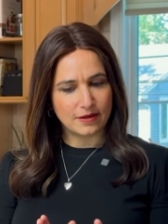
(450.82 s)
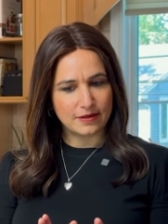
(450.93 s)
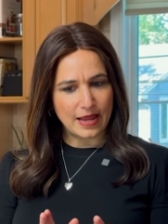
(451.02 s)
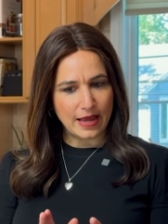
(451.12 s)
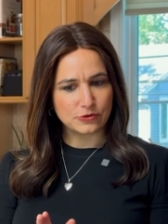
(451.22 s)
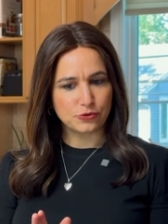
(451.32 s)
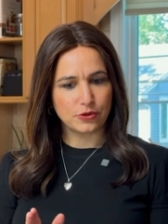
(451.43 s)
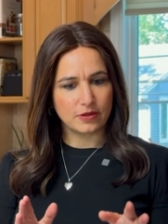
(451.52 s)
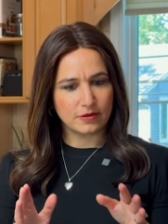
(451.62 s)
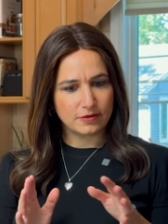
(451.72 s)
a
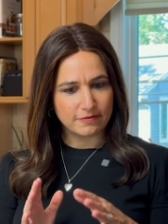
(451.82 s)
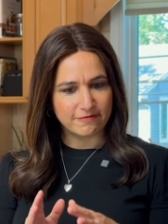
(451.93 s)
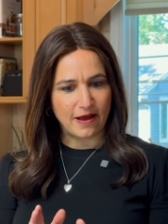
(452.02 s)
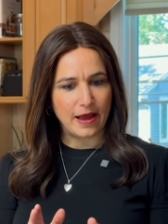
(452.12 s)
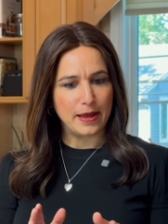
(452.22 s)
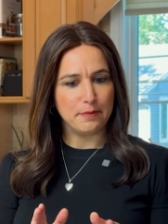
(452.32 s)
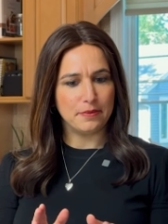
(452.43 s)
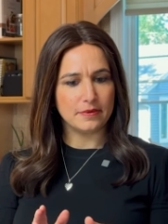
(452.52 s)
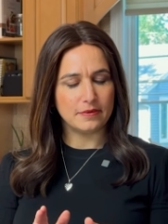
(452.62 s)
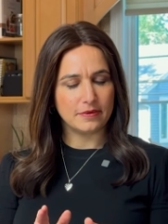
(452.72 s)
natural
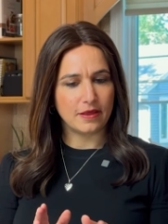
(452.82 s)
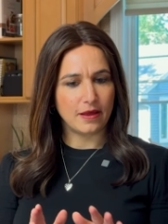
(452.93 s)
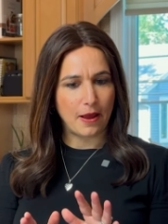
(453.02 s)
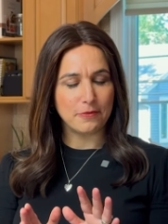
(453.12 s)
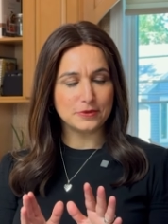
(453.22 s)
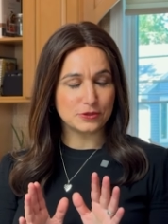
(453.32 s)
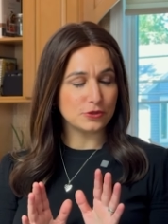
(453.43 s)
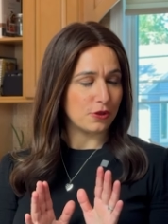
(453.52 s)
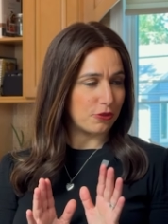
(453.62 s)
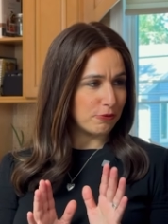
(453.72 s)
vibe. I
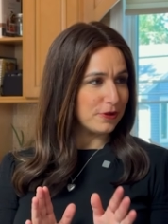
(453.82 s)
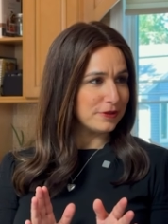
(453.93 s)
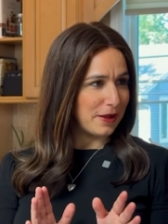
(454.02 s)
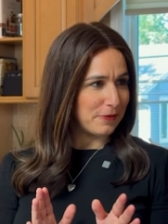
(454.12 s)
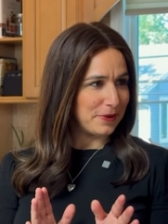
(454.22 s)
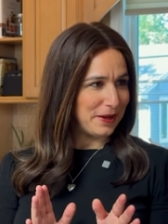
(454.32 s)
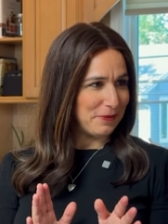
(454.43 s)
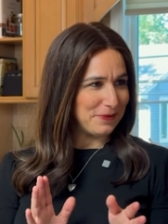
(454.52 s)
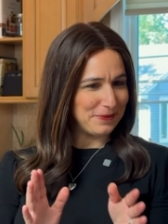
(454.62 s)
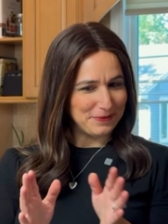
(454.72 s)
was thrilled that we
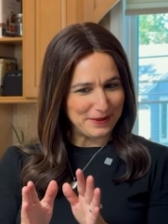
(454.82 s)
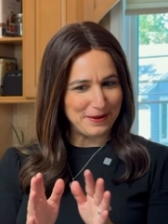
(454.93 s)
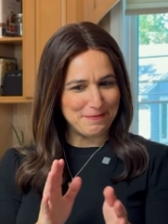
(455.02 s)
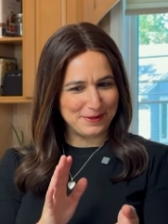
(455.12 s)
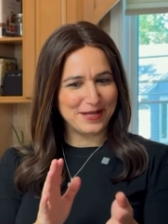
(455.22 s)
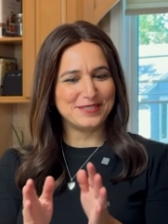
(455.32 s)
were, we were able